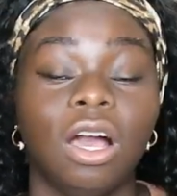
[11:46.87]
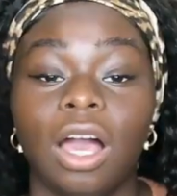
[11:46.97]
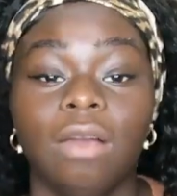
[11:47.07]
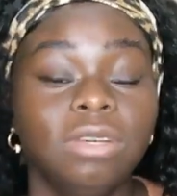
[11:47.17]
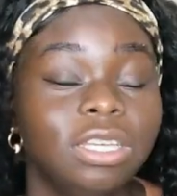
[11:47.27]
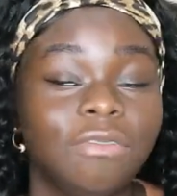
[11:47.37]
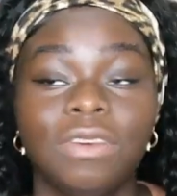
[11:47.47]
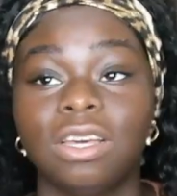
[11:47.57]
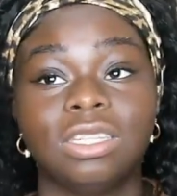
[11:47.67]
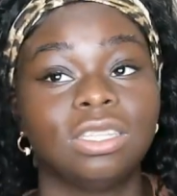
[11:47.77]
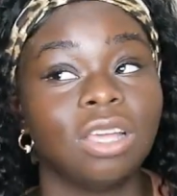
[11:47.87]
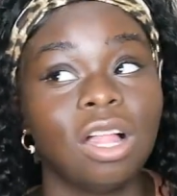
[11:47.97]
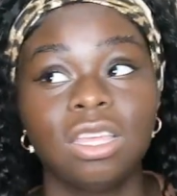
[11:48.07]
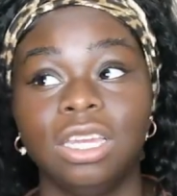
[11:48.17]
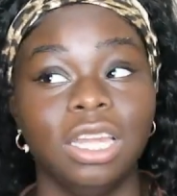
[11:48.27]
I'm gonna give it a
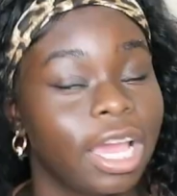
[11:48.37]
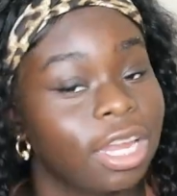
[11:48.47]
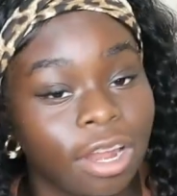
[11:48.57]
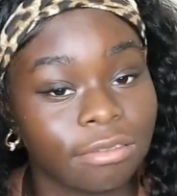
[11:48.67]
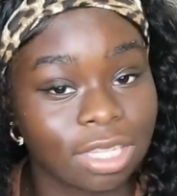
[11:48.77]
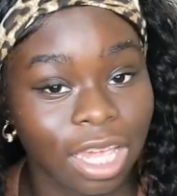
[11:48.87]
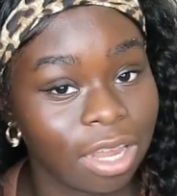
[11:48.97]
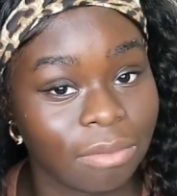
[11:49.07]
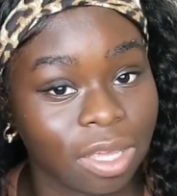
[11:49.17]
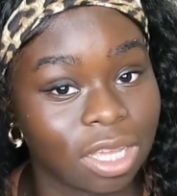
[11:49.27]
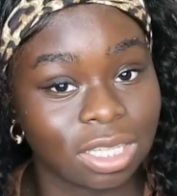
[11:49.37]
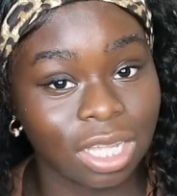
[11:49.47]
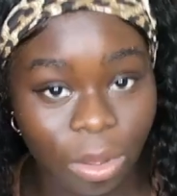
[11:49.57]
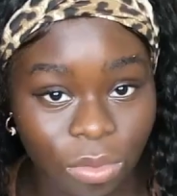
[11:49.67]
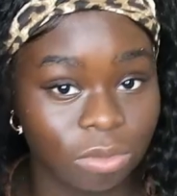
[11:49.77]
solid 9 out of 10 because
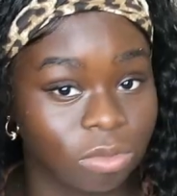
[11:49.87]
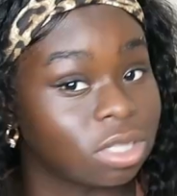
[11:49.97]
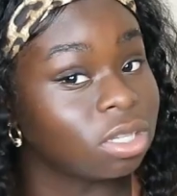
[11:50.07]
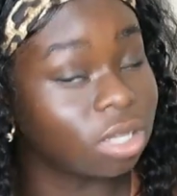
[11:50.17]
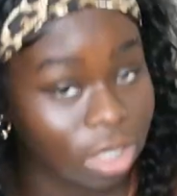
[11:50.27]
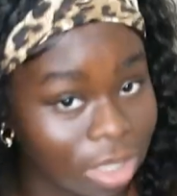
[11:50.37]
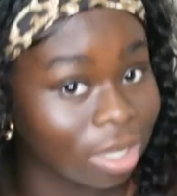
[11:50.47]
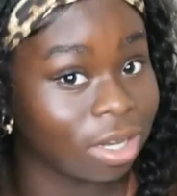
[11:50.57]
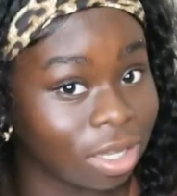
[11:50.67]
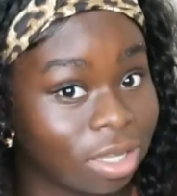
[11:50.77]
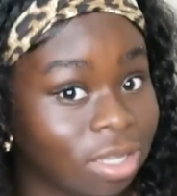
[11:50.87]
that one was good.